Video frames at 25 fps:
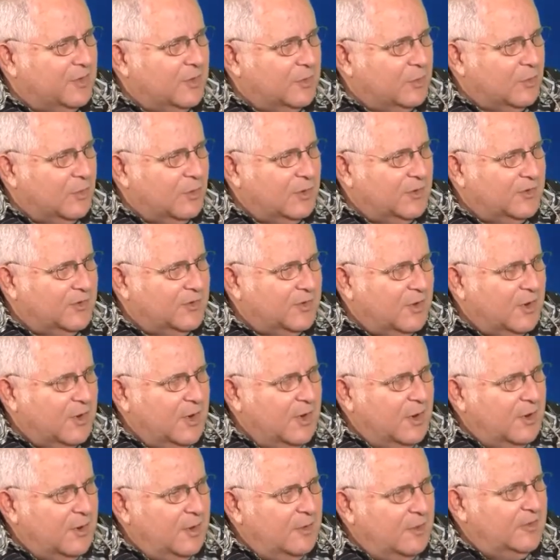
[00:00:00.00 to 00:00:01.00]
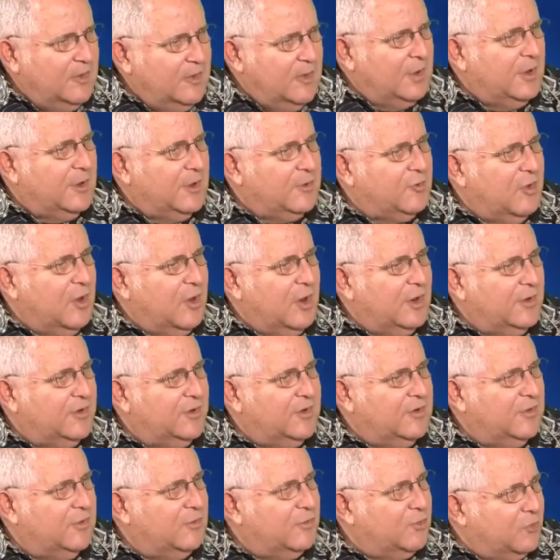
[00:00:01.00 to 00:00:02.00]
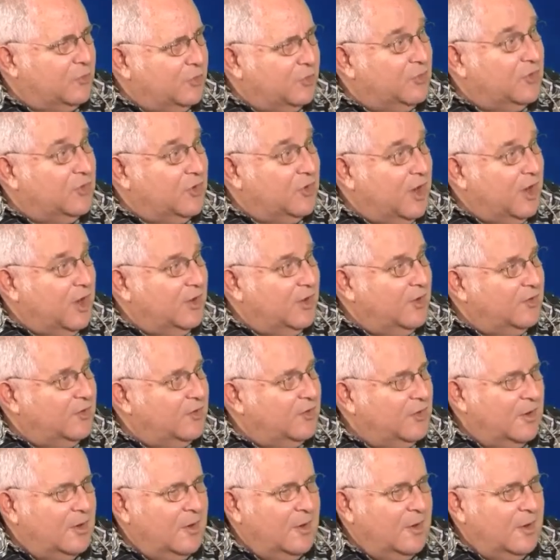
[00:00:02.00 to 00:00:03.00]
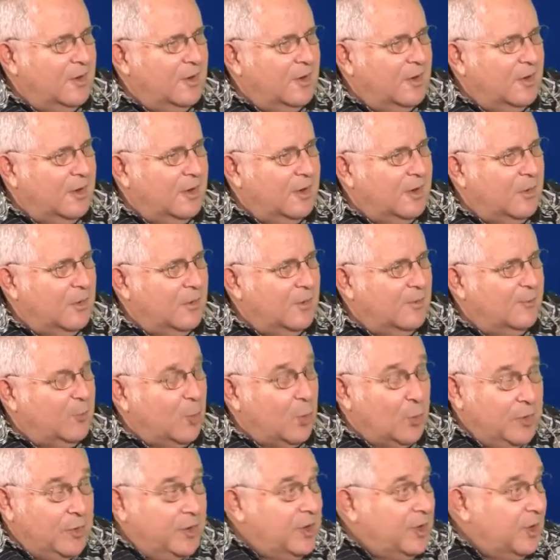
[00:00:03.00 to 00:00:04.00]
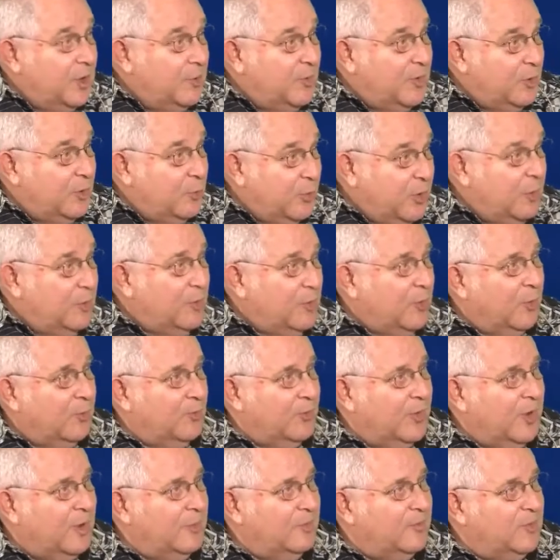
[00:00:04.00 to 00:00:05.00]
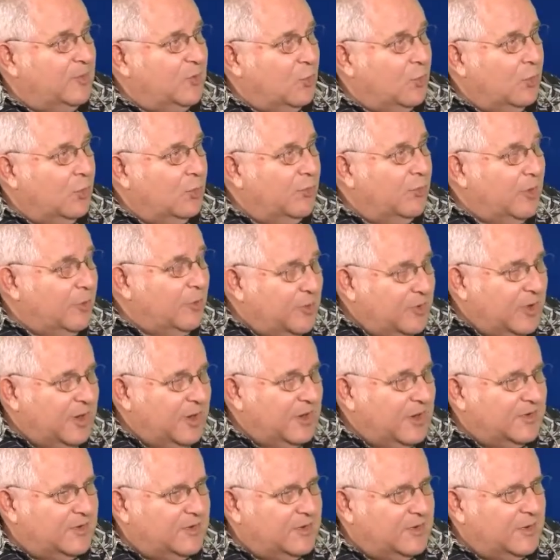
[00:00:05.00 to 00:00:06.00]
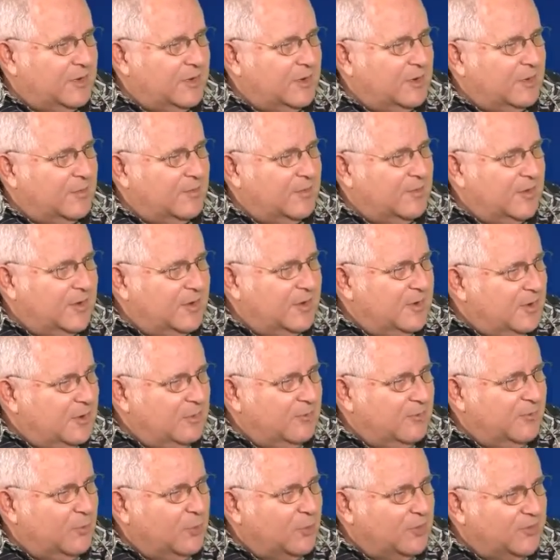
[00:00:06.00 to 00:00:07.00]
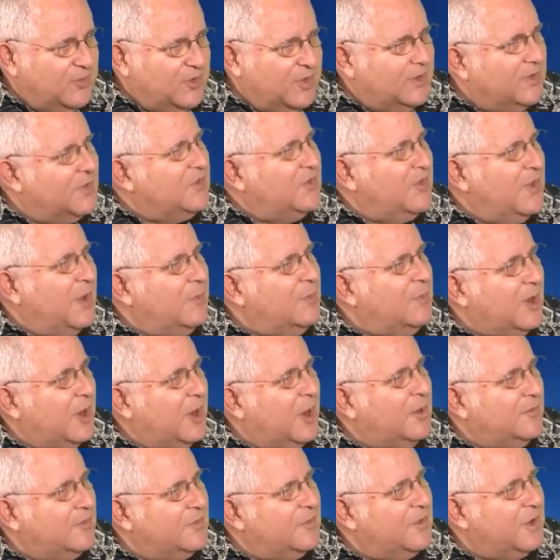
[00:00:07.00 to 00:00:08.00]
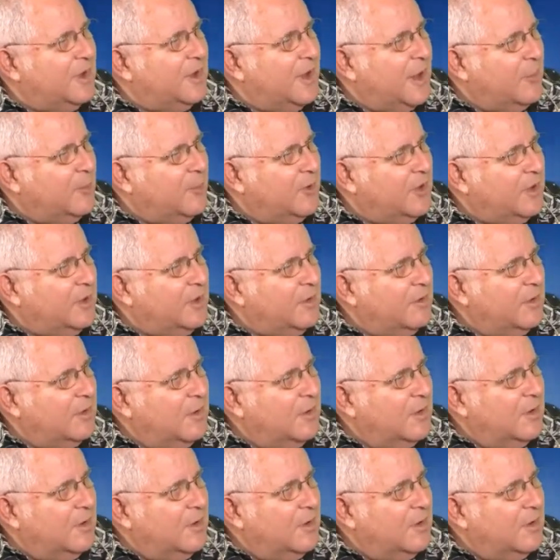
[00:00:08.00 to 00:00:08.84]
In other words, if the electronics should change or need to be reprogrammed or replaced, do you foresee the same kind of thing happening